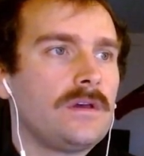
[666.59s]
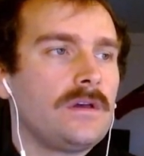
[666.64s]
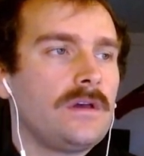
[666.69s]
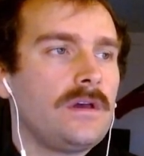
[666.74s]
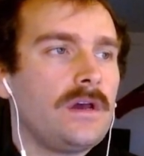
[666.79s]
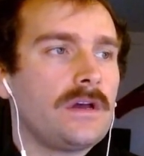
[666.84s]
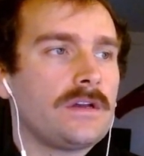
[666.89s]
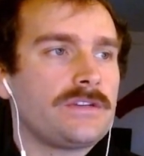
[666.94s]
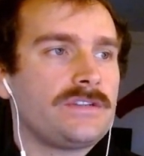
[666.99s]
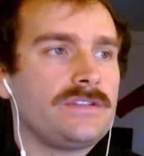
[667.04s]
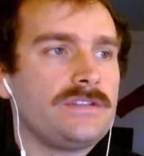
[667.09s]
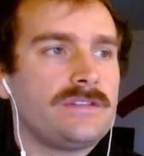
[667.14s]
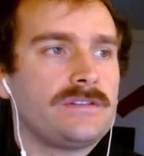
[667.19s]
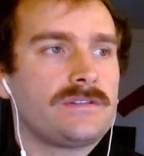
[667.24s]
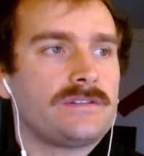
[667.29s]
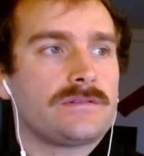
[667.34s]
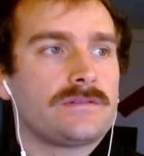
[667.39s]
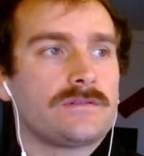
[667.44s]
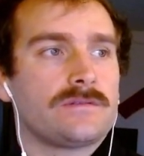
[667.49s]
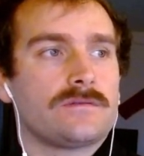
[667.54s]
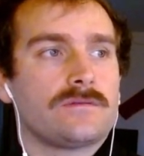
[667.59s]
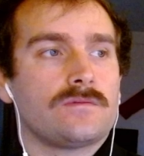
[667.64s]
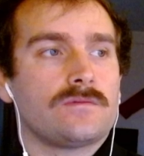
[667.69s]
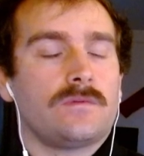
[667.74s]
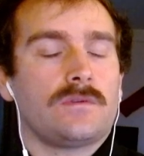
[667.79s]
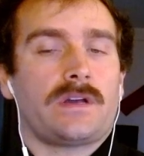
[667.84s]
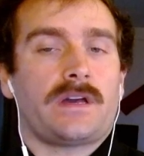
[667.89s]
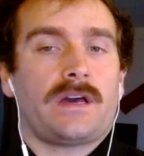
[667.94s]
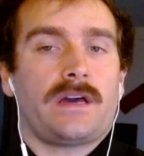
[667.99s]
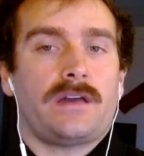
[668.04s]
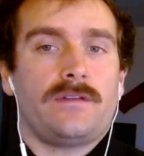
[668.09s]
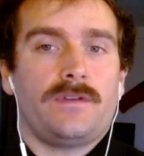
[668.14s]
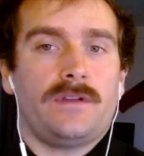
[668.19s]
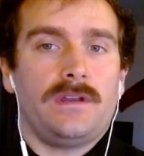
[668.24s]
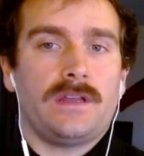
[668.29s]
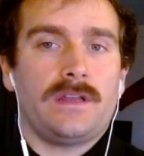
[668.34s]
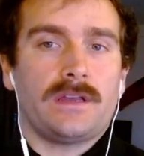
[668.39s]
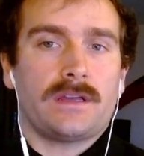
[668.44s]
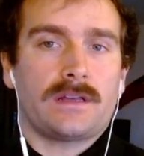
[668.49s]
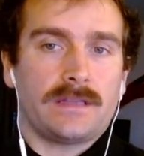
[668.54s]
she's kind of a
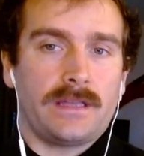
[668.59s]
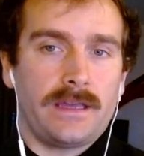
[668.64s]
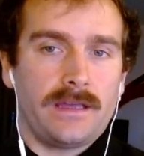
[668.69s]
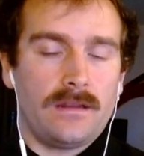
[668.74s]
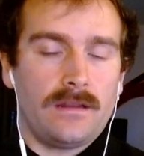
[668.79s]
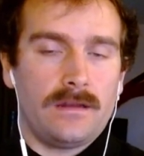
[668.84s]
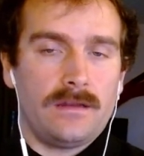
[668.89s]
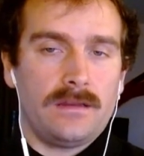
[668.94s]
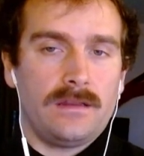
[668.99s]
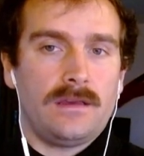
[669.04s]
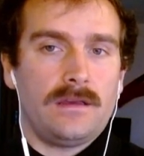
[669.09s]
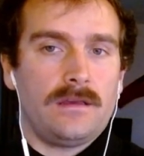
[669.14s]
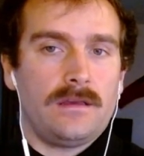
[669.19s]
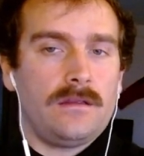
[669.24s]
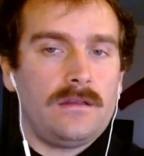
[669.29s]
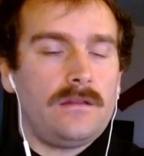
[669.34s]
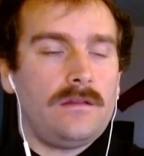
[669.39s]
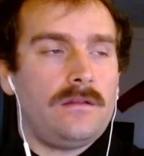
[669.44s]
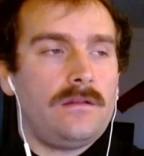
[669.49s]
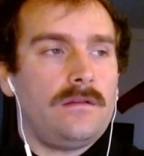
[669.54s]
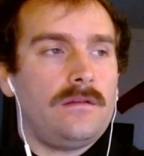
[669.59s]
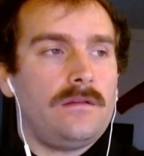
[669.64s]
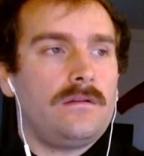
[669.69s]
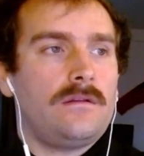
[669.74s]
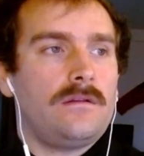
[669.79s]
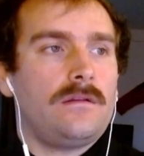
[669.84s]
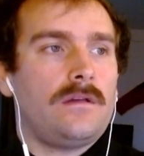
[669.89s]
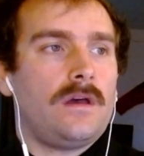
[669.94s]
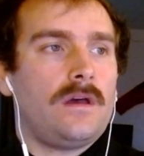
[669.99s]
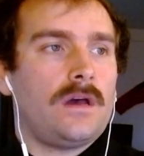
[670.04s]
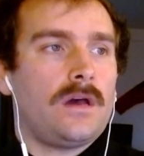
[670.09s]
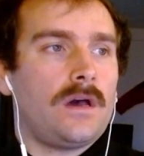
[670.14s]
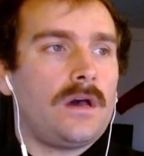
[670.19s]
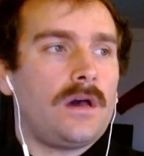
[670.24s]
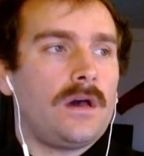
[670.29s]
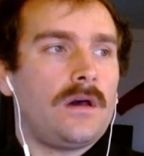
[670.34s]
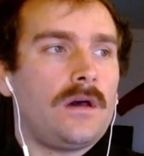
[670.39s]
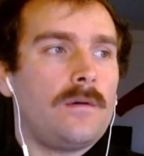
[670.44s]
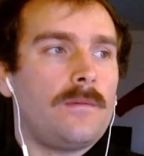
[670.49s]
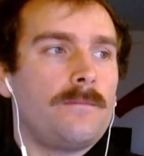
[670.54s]
Nicklandian
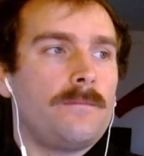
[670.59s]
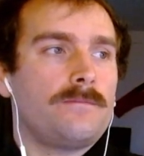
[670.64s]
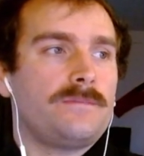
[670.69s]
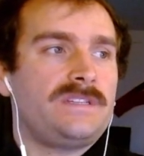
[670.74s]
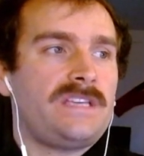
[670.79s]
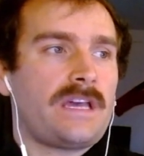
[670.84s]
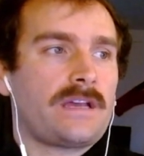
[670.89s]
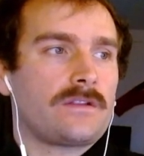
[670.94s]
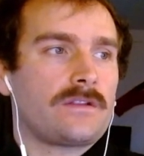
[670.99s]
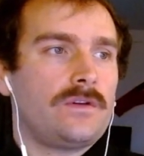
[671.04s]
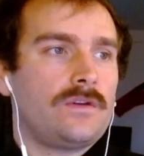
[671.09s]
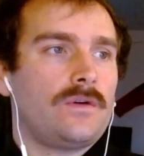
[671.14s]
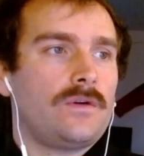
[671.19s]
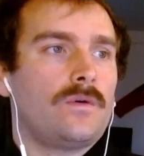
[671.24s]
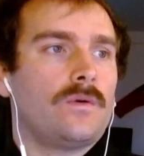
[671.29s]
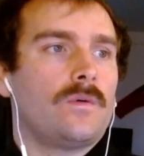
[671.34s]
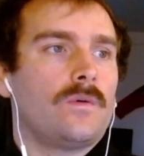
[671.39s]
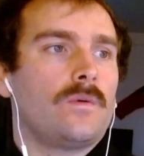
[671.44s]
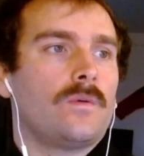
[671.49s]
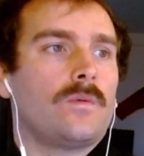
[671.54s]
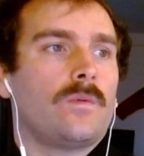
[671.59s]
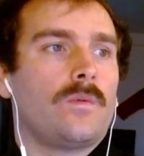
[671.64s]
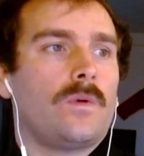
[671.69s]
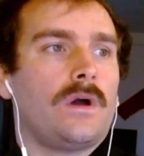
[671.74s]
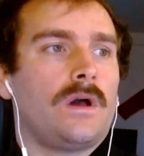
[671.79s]
techno